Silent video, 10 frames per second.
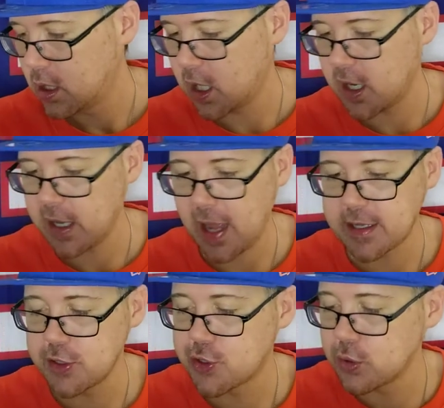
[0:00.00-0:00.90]
Alright, I
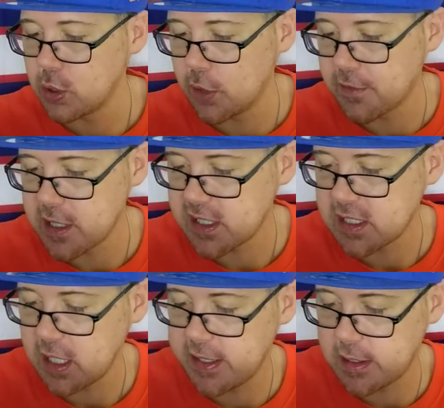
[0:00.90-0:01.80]
can drool over
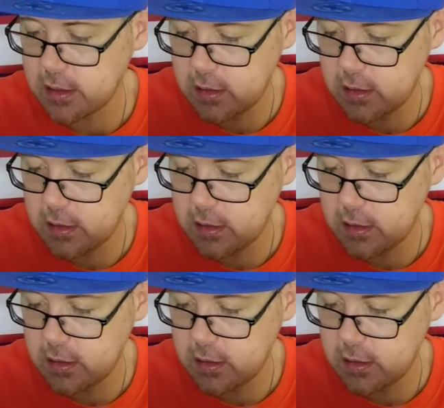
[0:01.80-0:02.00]
this later.